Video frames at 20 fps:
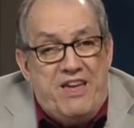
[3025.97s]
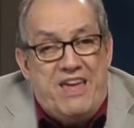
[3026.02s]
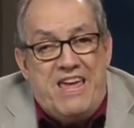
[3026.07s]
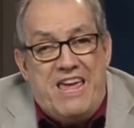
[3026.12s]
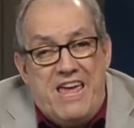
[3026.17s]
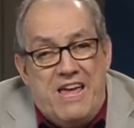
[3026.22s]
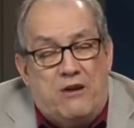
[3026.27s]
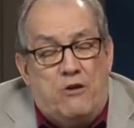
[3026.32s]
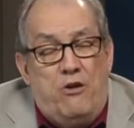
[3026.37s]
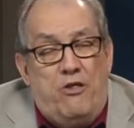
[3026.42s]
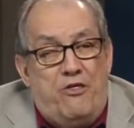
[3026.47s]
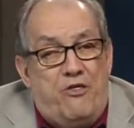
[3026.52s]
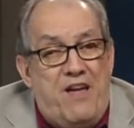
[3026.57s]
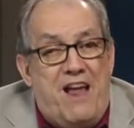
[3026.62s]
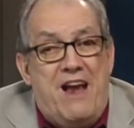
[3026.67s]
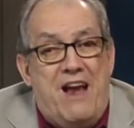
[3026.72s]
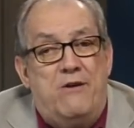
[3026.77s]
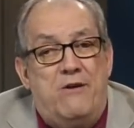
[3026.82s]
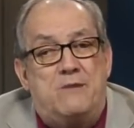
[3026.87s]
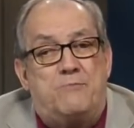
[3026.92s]
The eagle
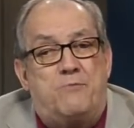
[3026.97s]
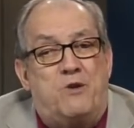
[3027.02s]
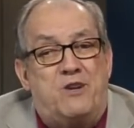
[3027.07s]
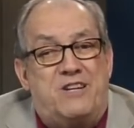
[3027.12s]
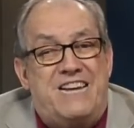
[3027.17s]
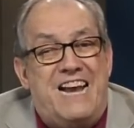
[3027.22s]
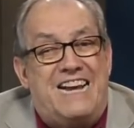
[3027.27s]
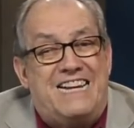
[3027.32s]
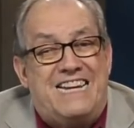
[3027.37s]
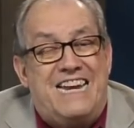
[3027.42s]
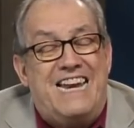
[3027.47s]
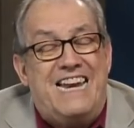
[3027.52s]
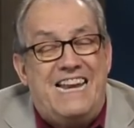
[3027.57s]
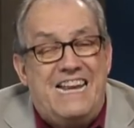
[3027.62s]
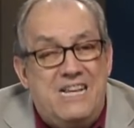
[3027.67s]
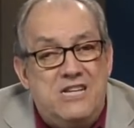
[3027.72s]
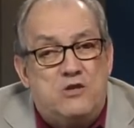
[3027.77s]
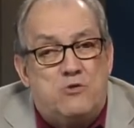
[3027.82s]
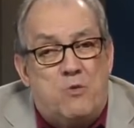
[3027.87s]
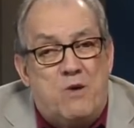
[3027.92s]
there is protecting
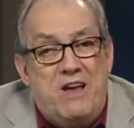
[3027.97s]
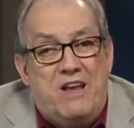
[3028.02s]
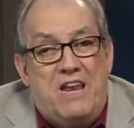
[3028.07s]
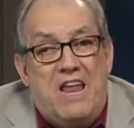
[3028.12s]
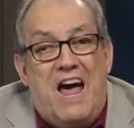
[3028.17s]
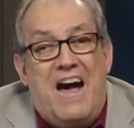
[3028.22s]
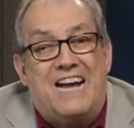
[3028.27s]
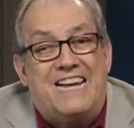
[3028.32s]
Israel